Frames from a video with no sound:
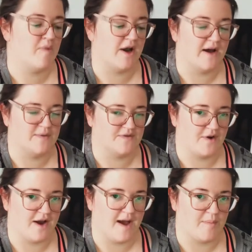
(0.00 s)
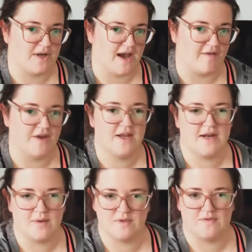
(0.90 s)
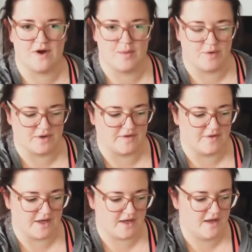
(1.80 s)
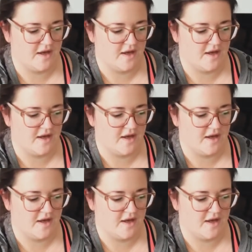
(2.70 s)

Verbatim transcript: but I was very happy to have it and it was very prolific.